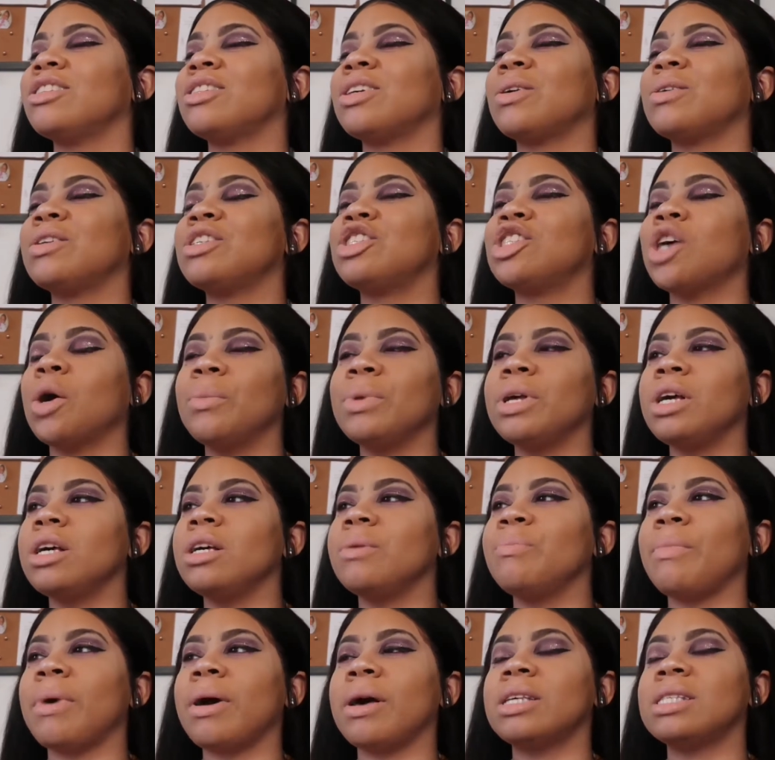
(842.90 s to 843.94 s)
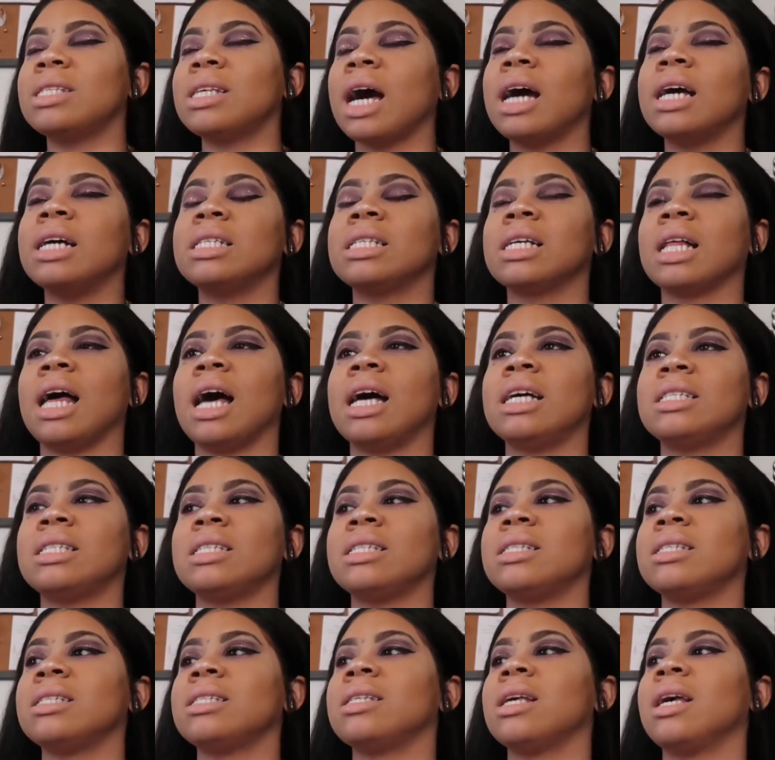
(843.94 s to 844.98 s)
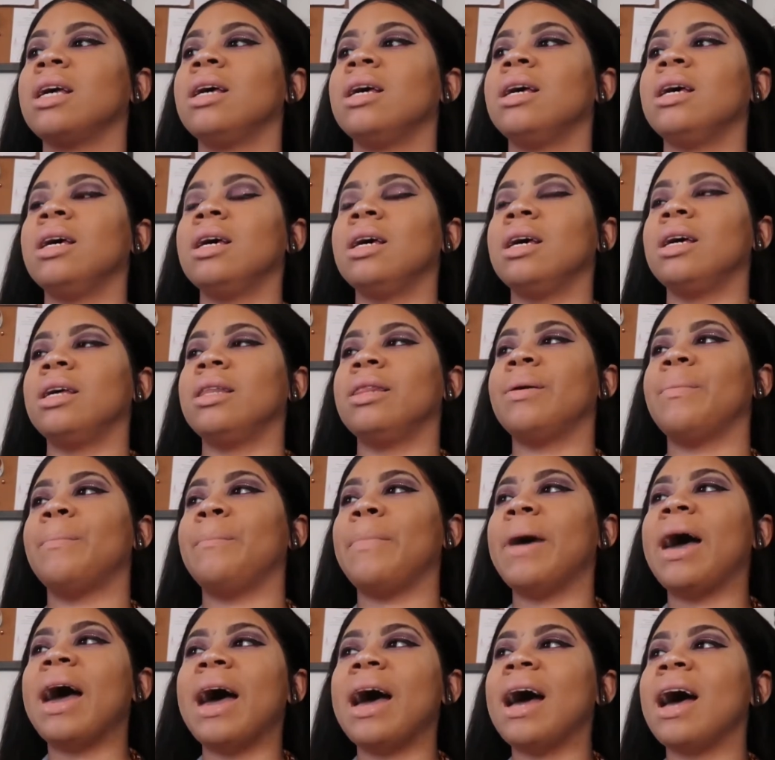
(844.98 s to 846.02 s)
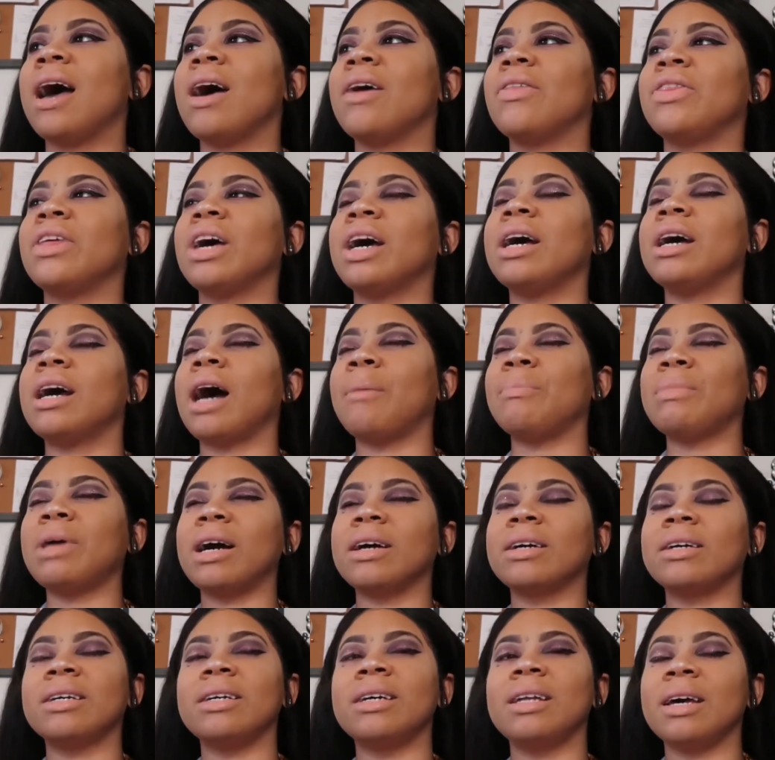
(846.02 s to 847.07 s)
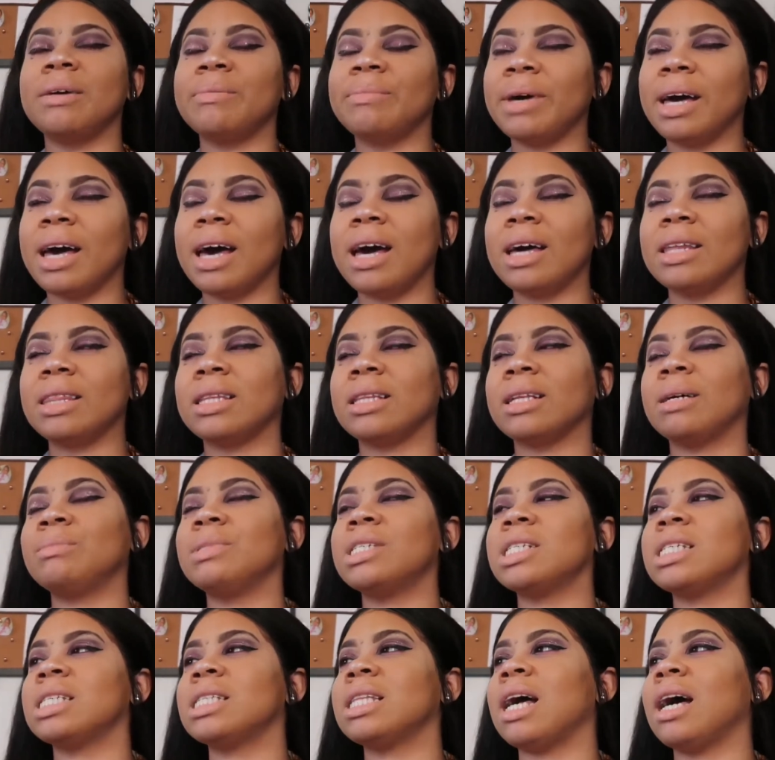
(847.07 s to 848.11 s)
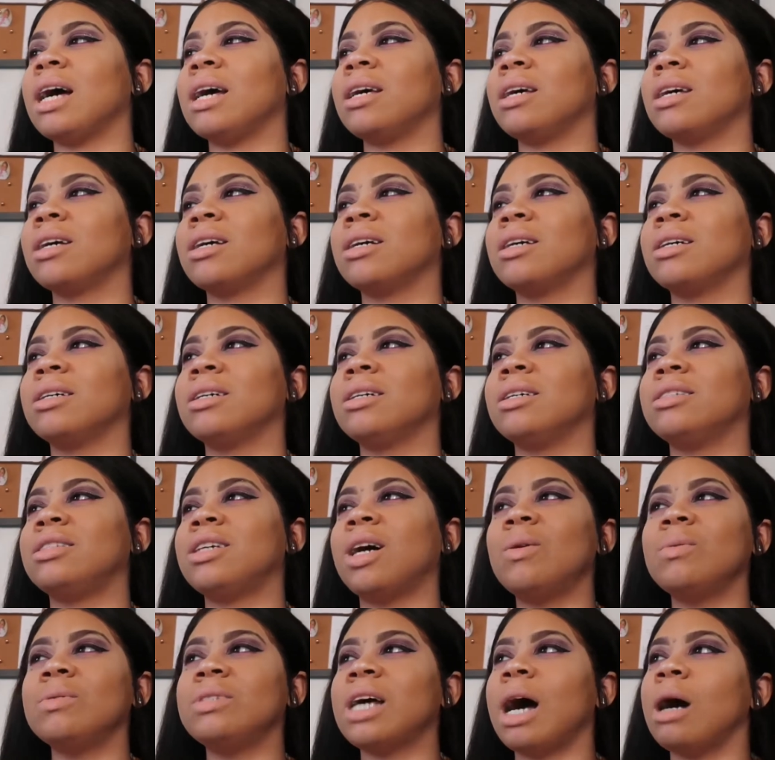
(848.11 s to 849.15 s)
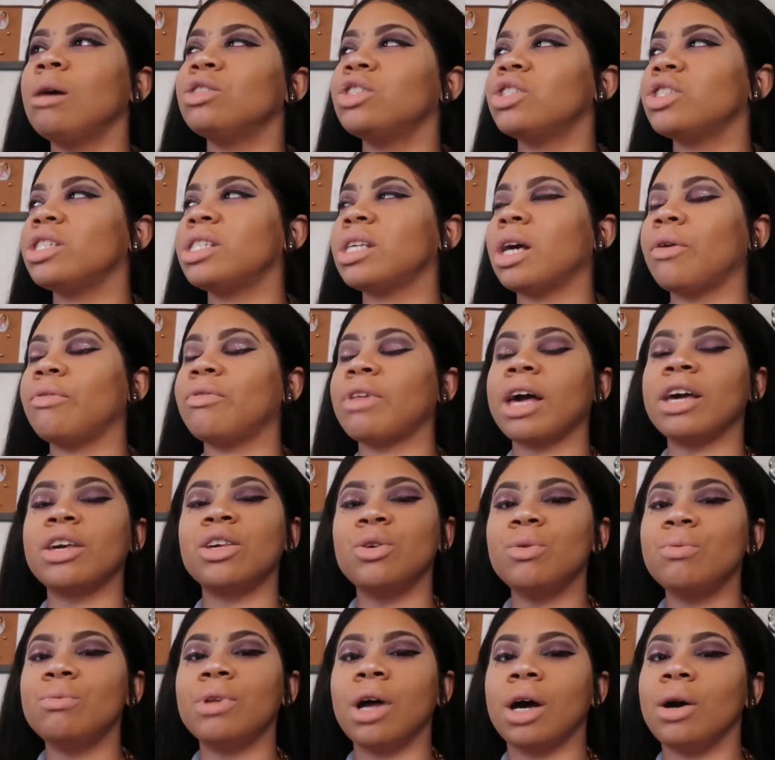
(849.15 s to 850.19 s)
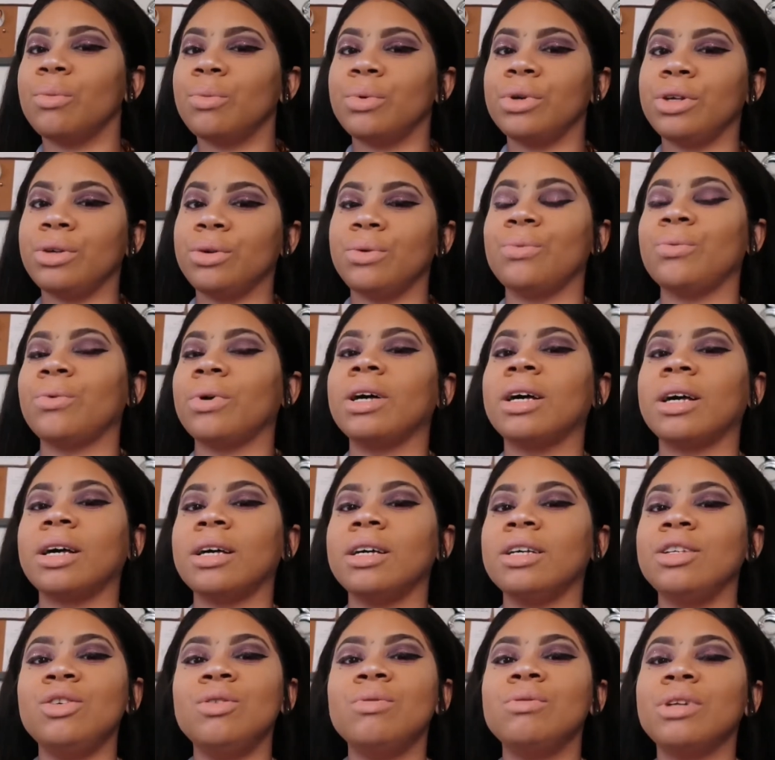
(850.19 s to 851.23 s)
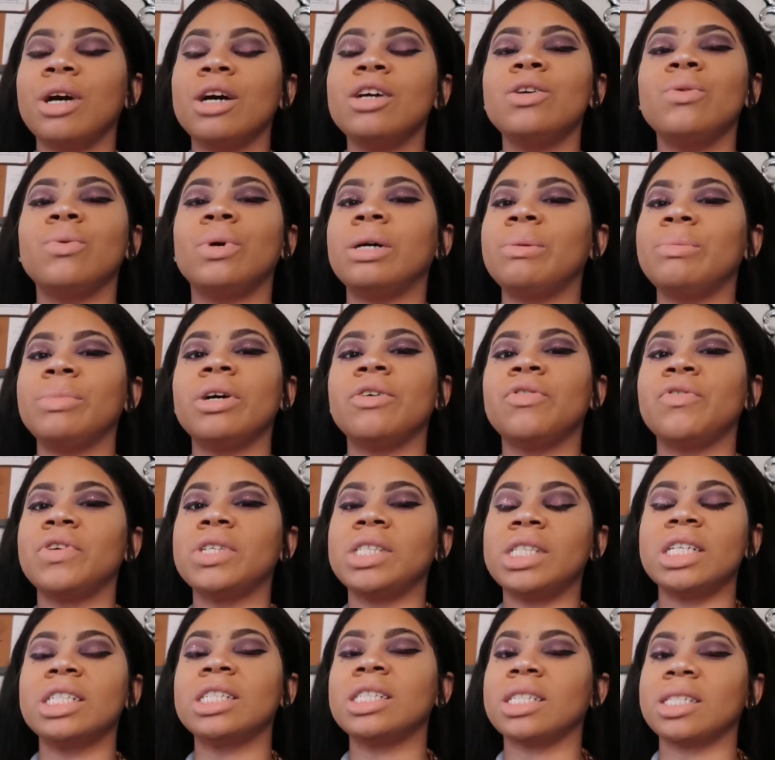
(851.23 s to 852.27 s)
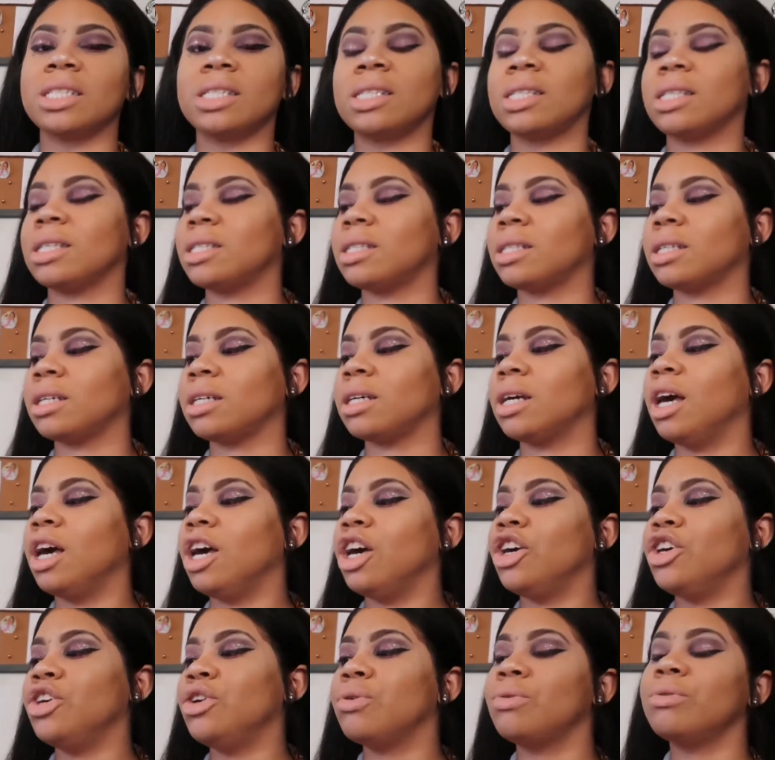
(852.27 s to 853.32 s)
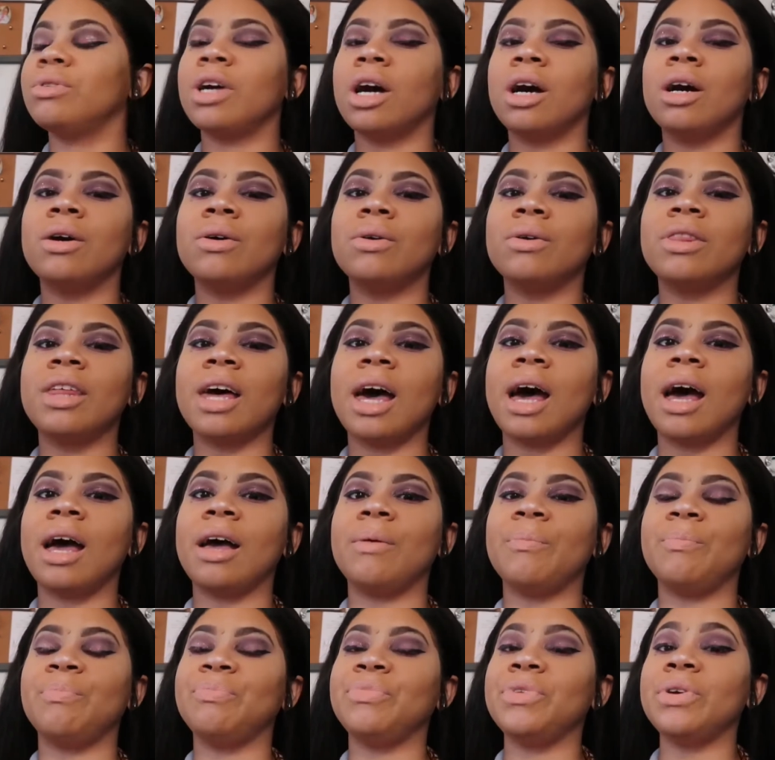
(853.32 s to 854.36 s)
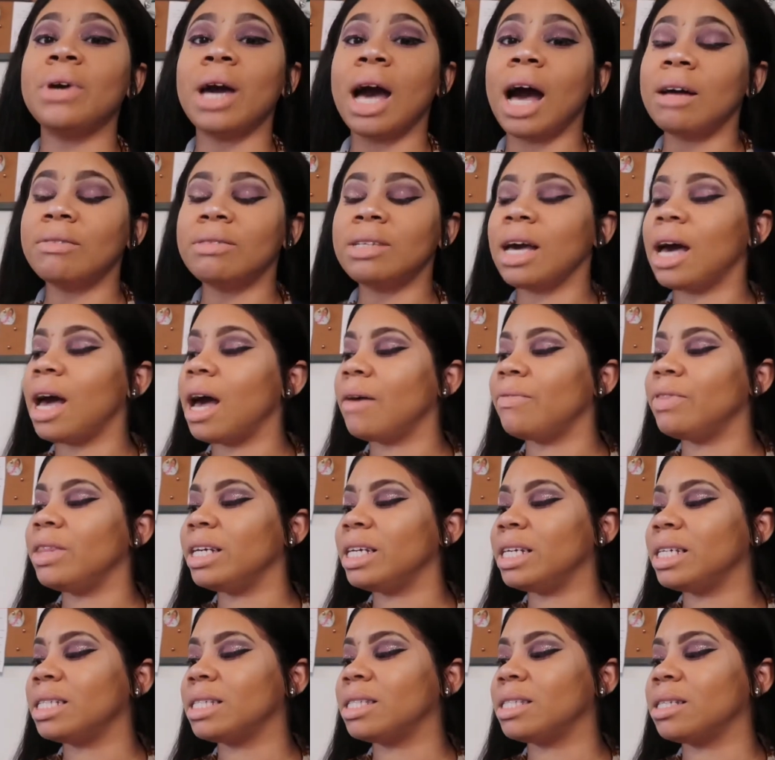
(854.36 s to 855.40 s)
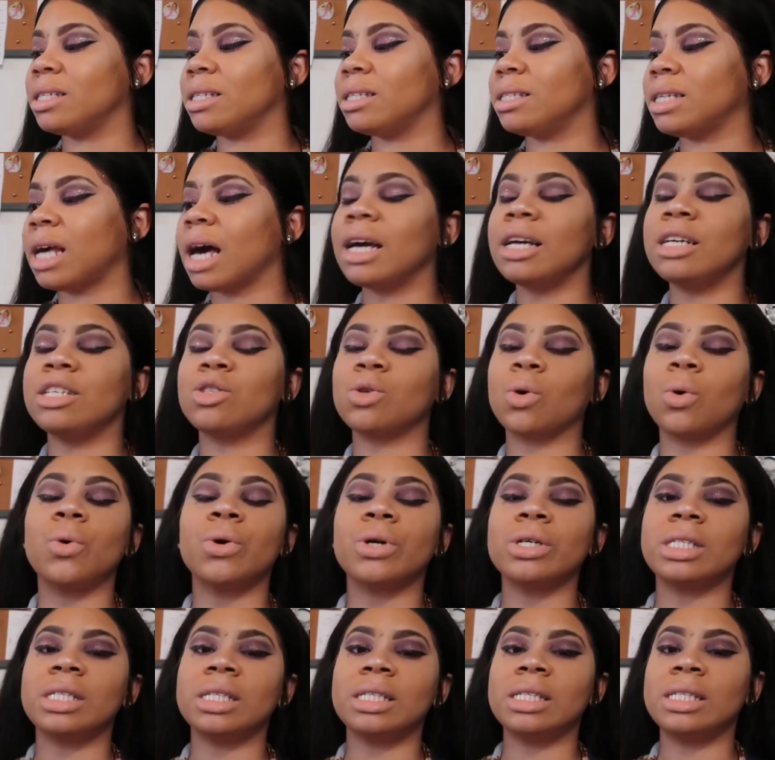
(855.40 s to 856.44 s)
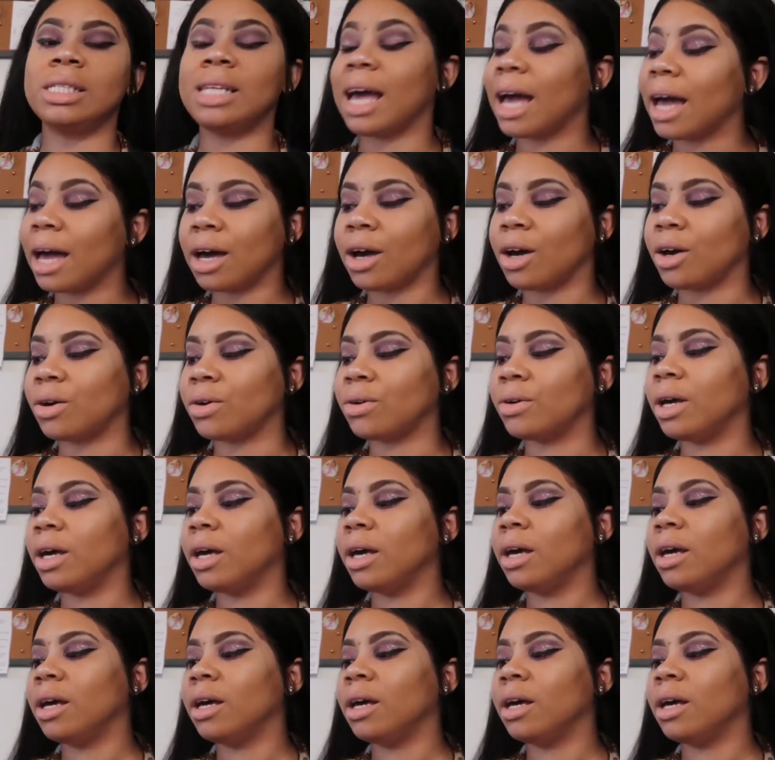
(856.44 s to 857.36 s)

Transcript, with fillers: you know so many science classes the math i'm not good at math and i'm just like don't doubt yourself like you know what you want you know you want to be a physician assistant you know that you have to have these science courses down